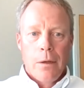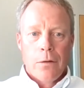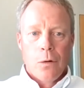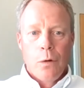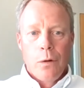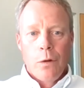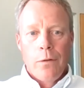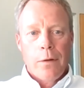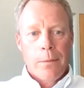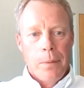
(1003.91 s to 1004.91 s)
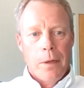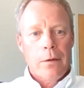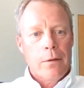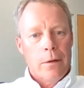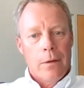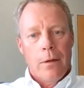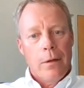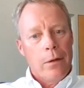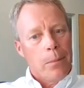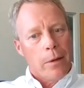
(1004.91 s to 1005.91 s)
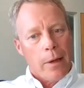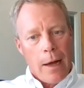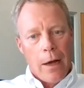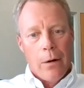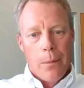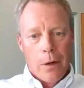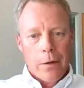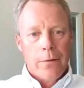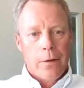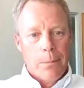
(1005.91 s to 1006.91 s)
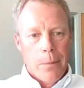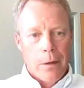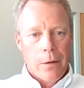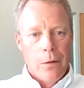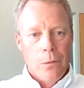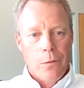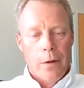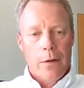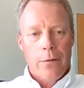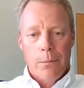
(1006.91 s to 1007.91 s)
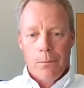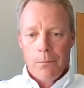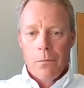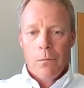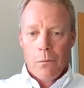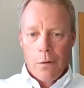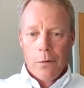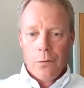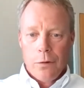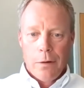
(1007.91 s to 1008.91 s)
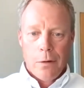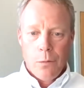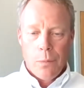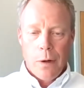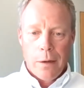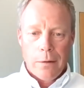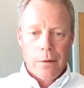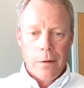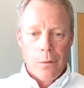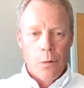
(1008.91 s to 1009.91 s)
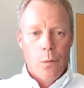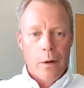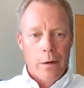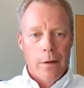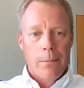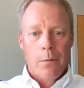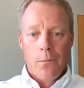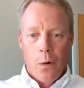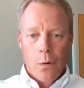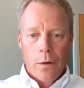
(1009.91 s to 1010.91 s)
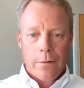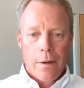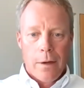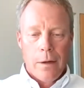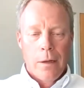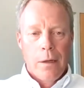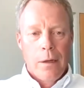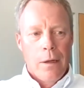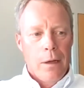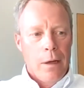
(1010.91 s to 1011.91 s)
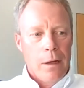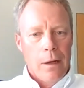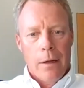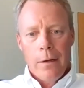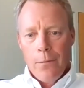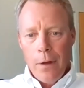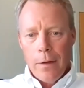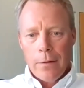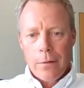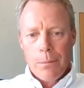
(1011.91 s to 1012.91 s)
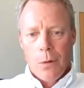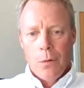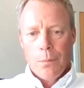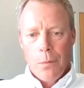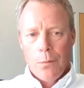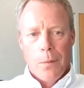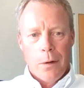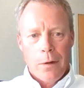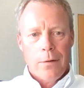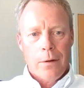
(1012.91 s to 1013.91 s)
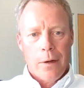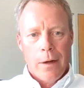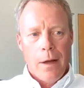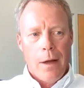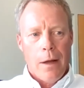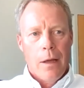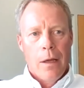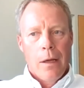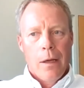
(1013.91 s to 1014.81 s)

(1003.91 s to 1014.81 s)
So we've picked a little bit of the hotter markets like medical. We've got some revolutionary new product there that we wanted them to focus on, and defense. Both markets are kind of hot.